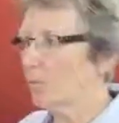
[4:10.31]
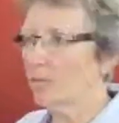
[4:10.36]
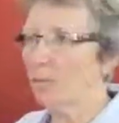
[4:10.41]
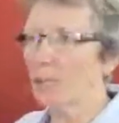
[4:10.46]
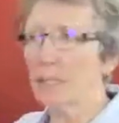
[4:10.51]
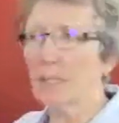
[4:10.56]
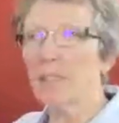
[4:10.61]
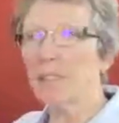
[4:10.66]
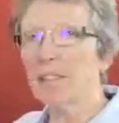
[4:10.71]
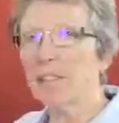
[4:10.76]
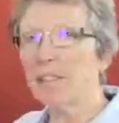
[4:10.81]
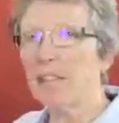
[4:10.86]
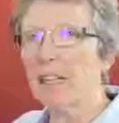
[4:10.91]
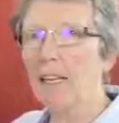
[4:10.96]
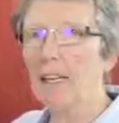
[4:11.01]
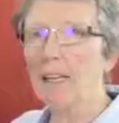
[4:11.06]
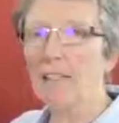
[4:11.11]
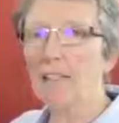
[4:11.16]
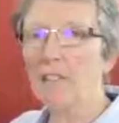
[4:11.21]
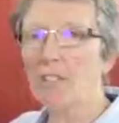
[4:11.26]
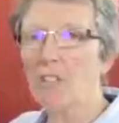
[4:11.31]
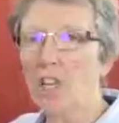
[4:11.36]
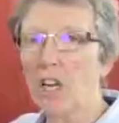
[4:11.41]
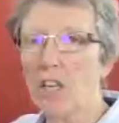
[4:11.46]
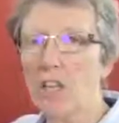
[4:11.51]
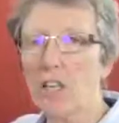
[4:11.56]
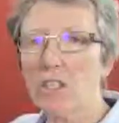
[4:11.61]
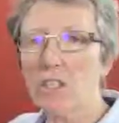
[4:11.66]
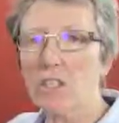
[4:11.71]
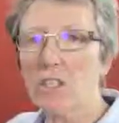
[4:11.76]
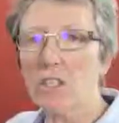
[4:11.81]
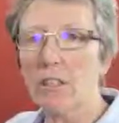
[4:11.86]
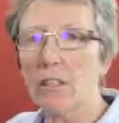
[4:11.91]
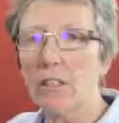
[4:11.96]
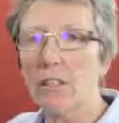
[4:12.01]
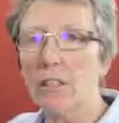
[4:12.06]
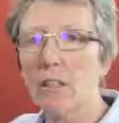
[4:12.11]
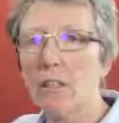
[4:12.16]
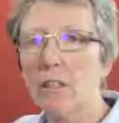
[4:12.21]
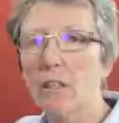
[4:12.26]
Phil, did they change
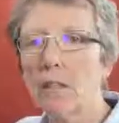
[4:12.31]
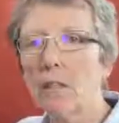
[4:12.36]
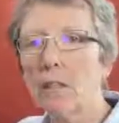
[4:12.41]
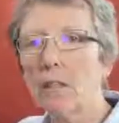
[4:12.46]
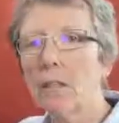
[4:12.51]
the